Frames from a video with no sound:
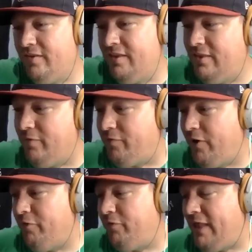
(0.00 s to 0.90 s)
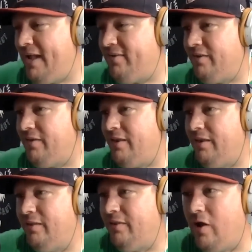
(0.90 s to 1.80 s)
Oh yeah. The fur flies in,
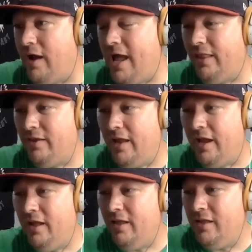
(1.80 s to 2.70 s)
in Long Island, yeah.